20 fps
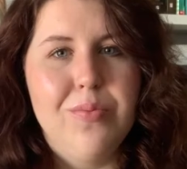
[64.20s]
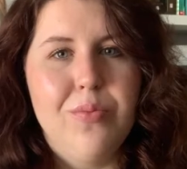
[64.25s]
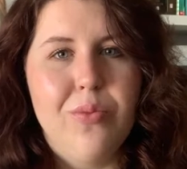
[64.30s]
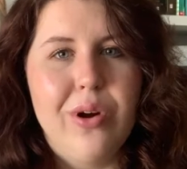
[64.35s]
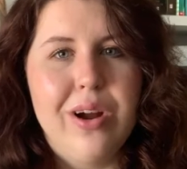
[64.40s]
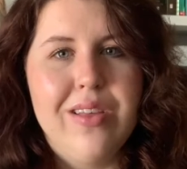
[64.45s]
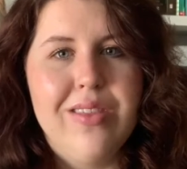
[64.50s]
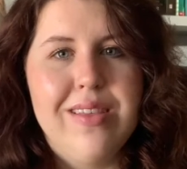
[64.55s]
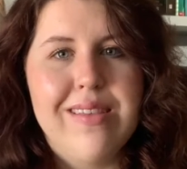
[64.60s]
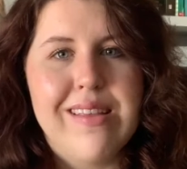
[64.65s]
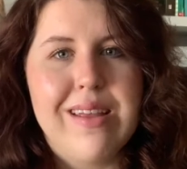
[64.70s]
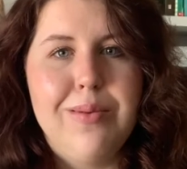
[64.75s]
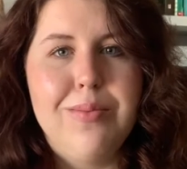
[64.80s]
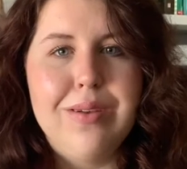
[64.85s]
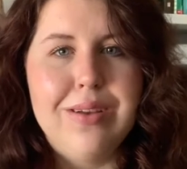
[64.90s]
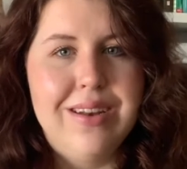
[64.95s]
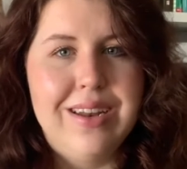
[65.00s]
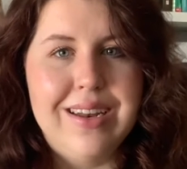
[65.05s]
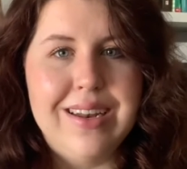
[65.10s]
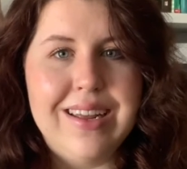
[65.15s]
more in this
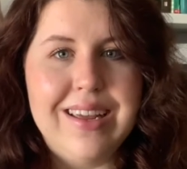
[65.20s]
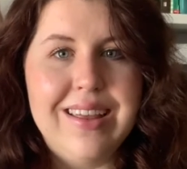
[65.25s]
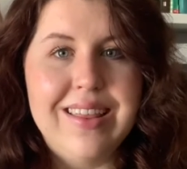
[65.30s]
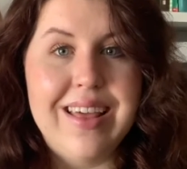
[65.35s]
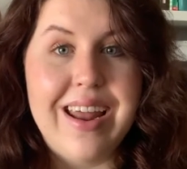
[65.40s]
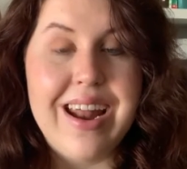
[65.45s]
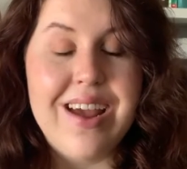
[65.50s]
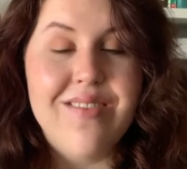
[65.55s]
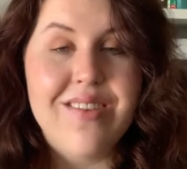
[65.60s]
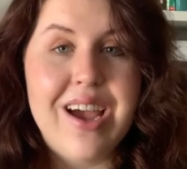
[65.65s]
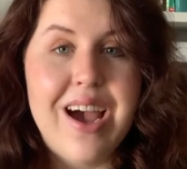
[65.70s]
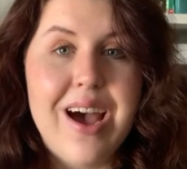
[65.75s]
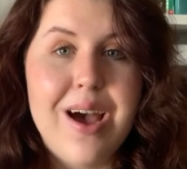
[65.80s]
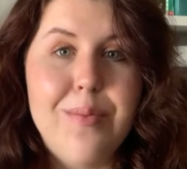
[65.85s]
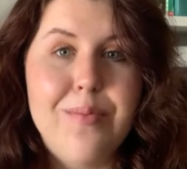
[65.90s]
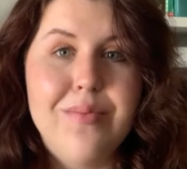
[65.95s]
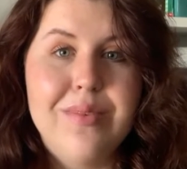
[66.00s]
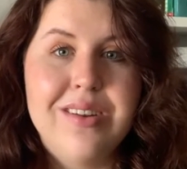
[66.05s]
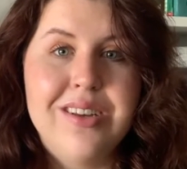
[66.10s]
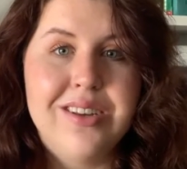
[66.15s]
community that I've
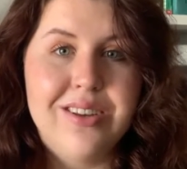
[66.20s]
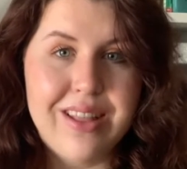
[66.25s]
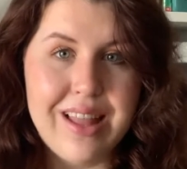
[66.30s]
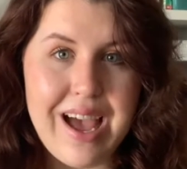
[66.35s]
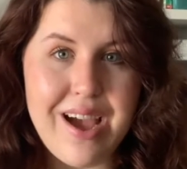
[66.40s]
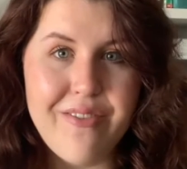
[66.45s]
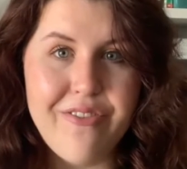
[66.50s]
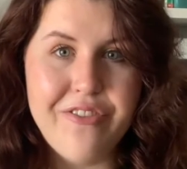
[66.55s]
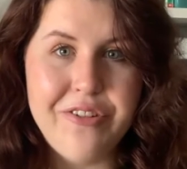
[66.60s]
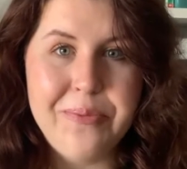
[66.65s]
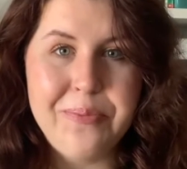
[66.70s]
come to love.